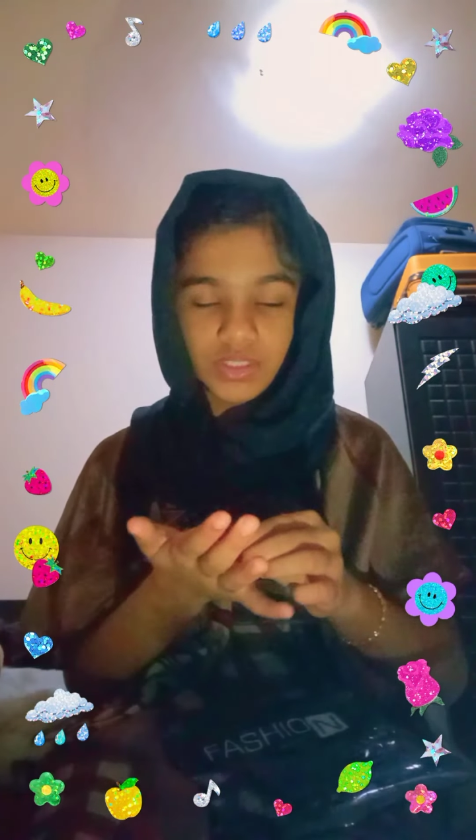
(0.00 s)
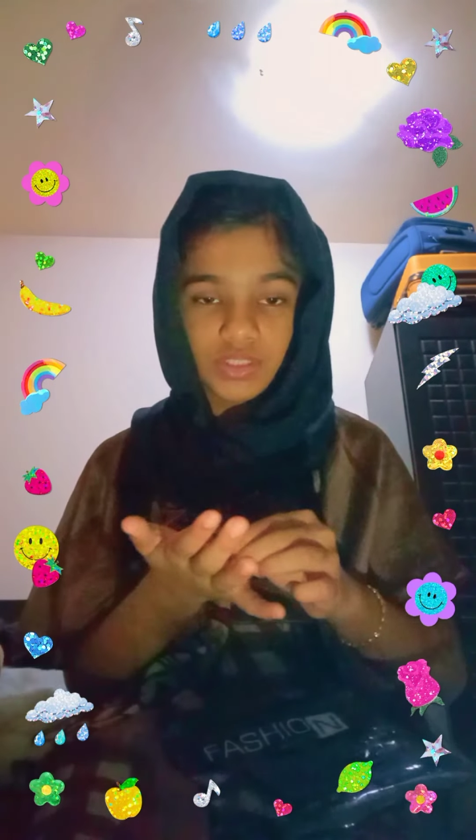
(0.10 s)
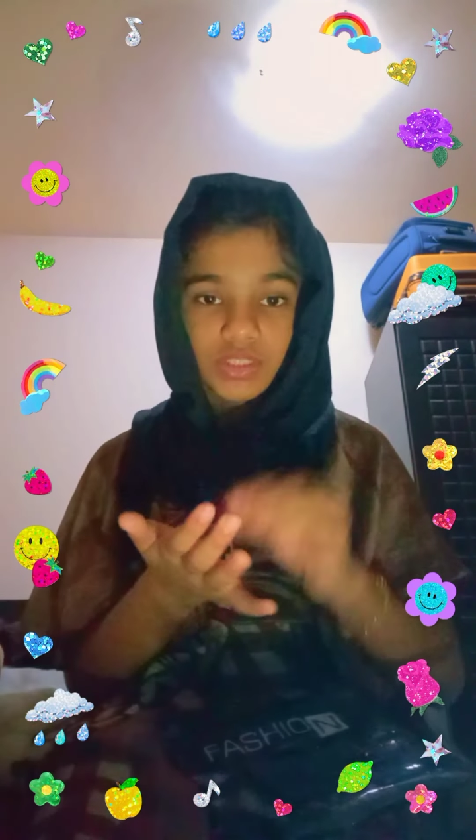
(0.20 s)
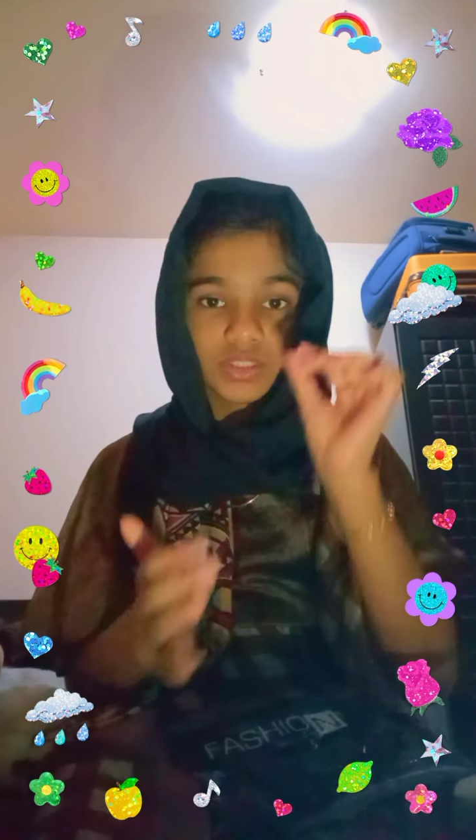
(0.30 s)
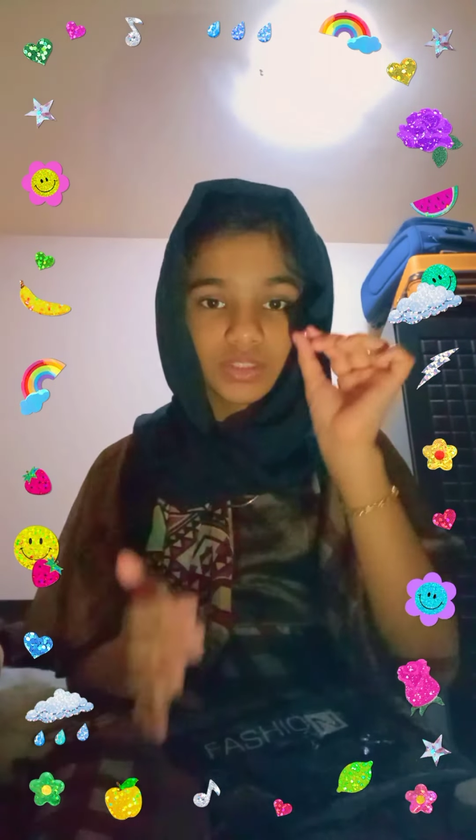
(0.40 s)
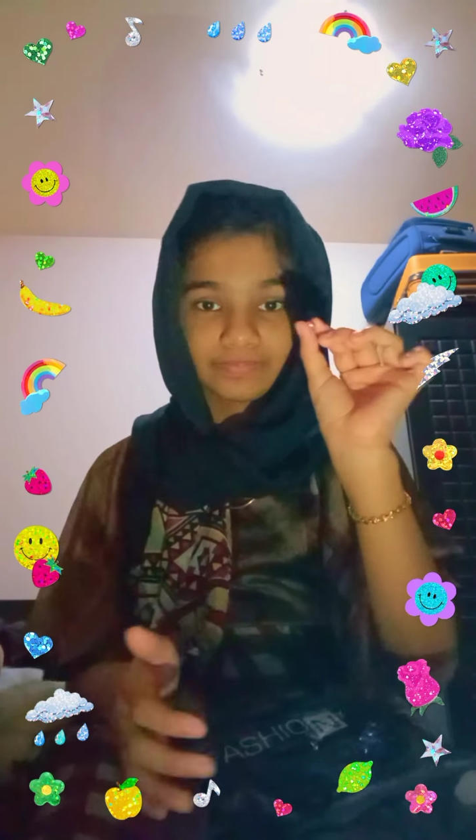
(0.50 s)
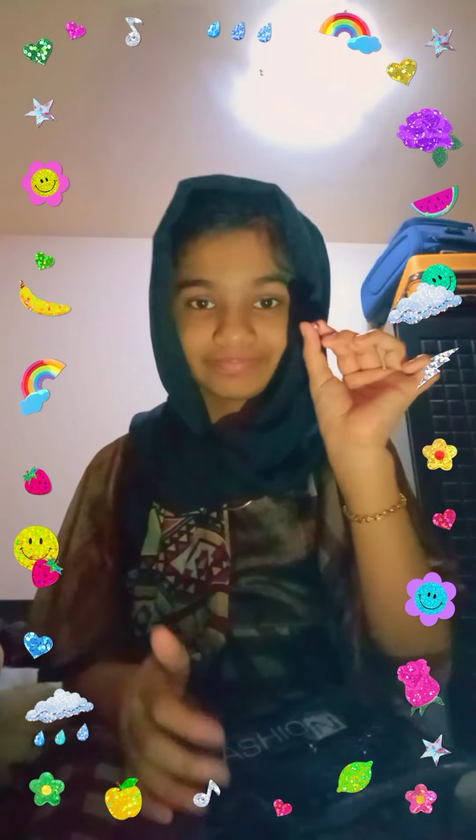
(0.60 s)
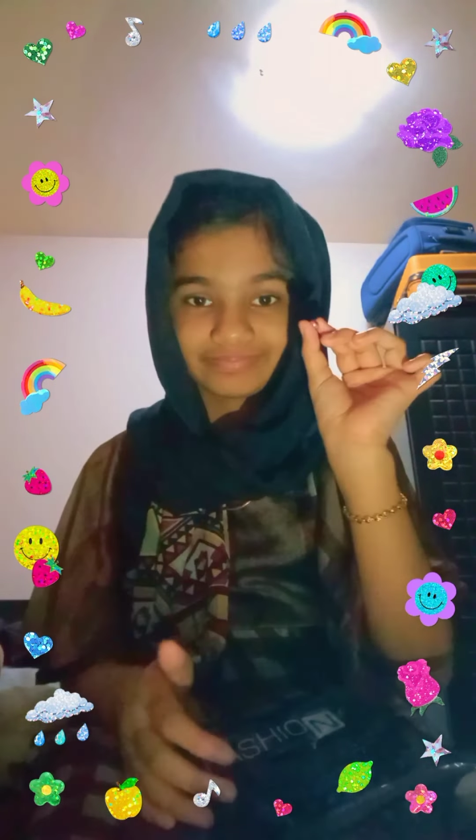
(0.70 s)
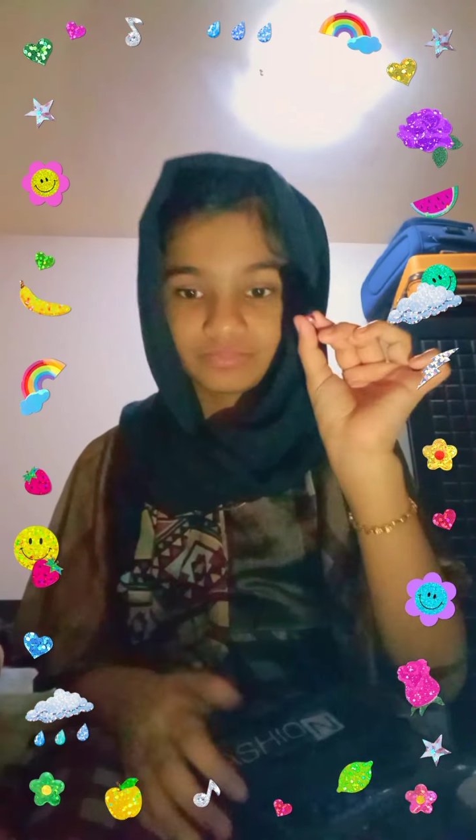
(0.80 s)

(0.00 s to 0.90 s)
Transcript: this is a